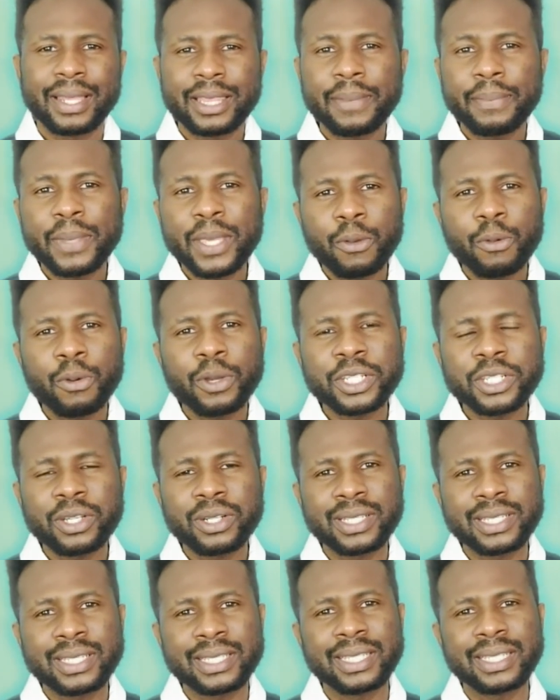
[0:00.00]
The big
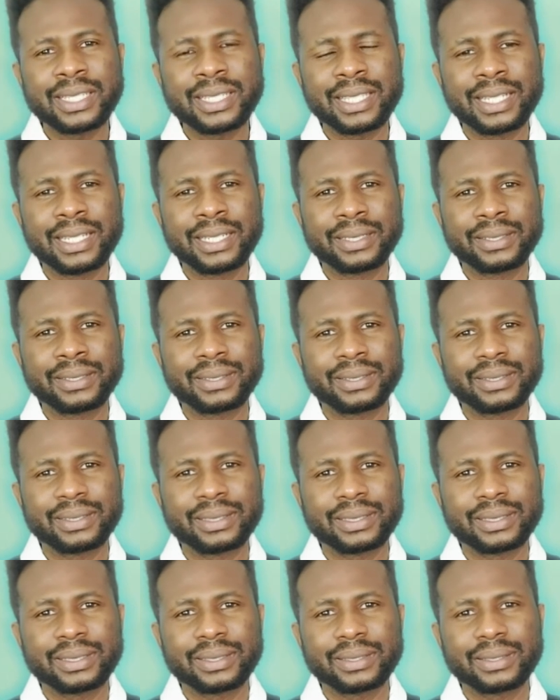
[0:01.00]
question is this then.
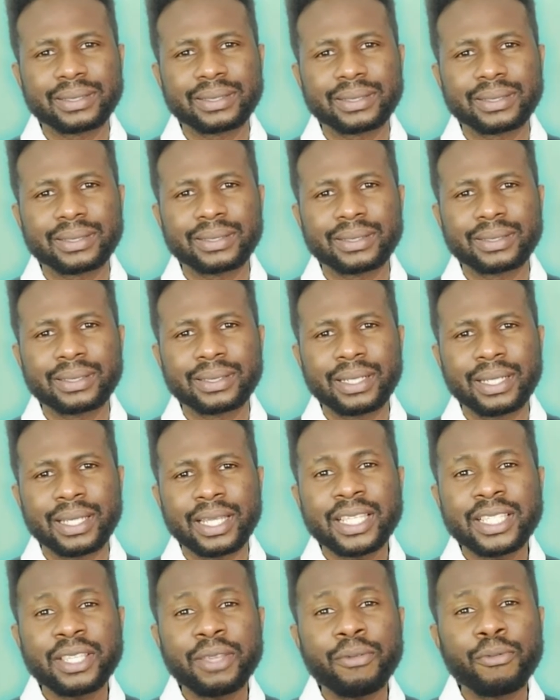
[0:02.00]

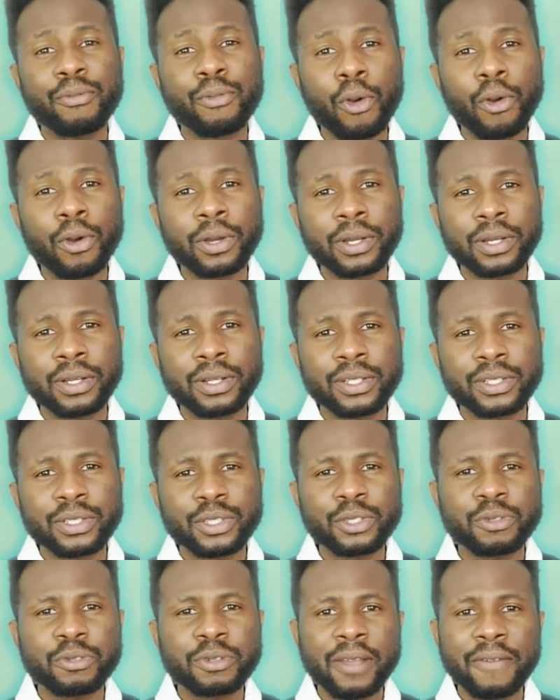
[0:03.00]
Is it wrong
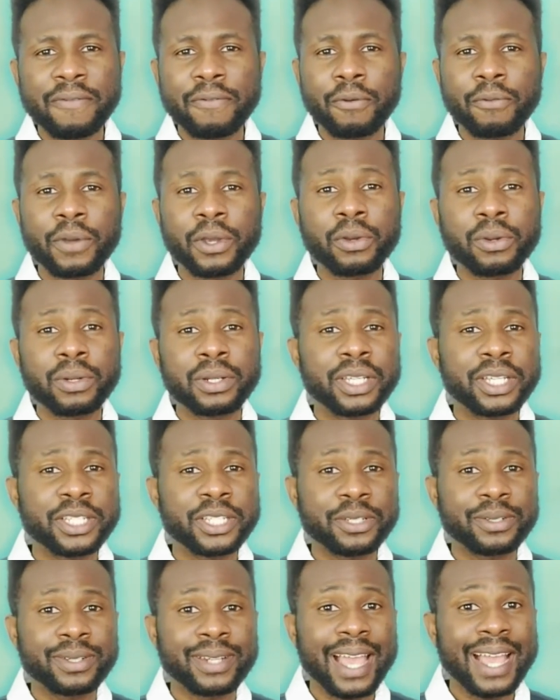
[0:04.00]
to strive for
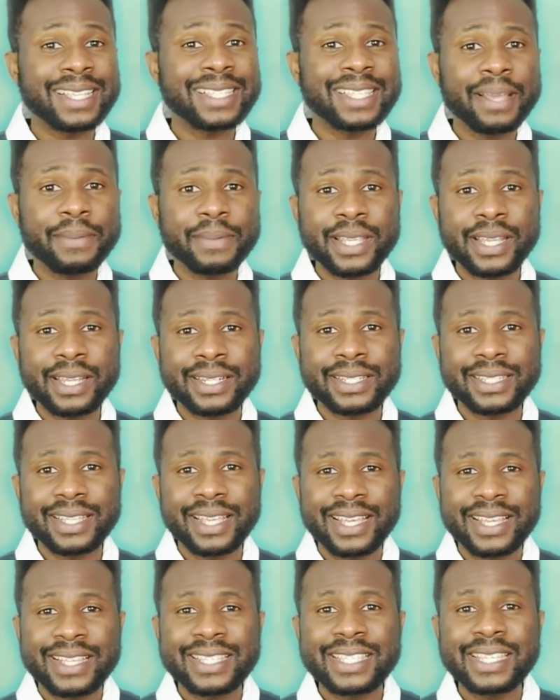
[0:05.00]
recognition, acceptance,
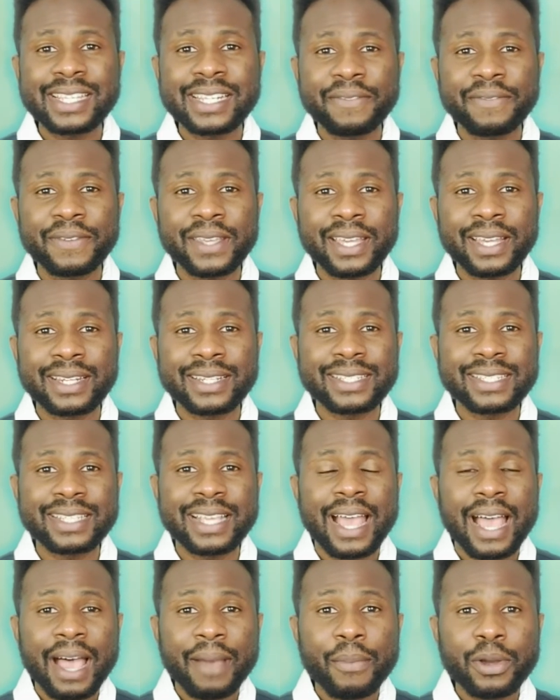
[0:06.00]
significance
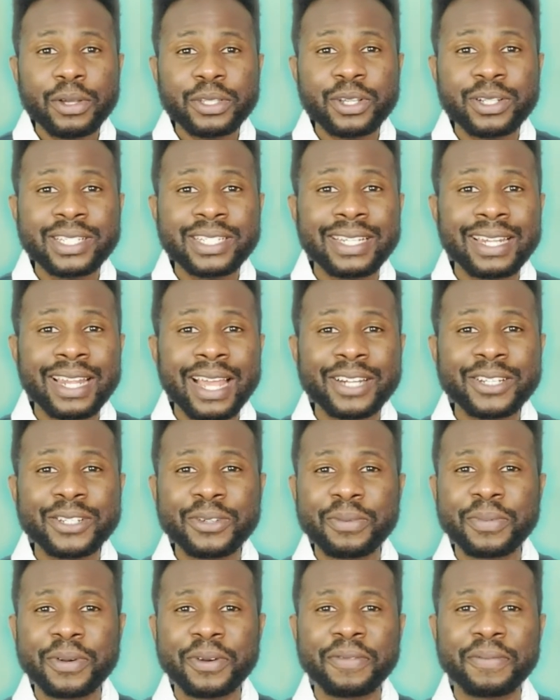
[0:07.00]
among such a large
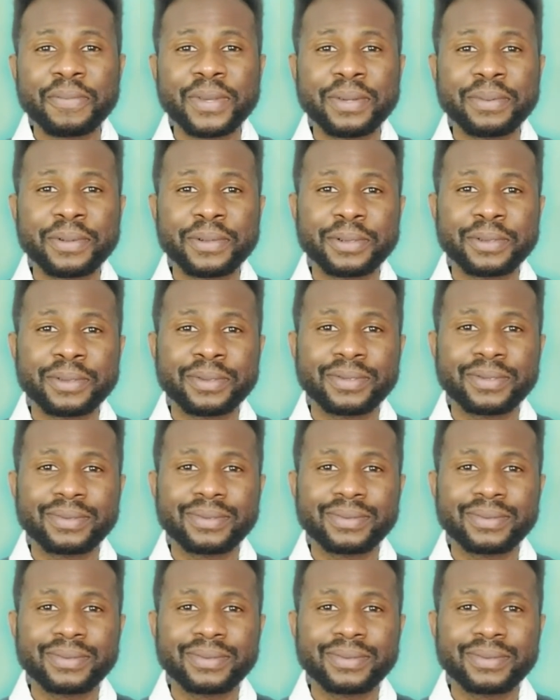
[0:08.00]
number of people?